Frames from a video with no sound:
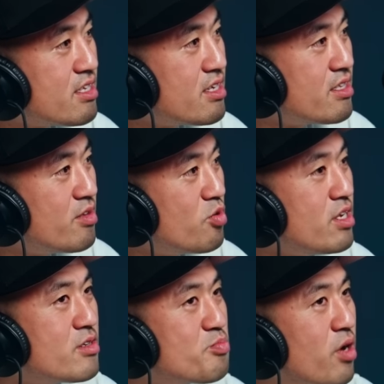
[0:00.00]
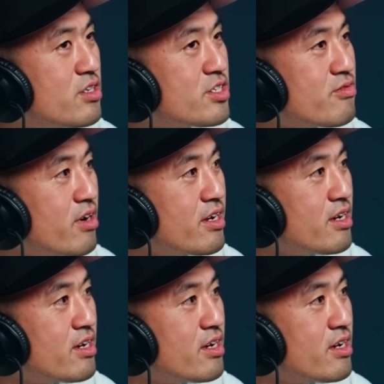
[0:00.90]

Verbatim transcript: Yeah, the weed is punching right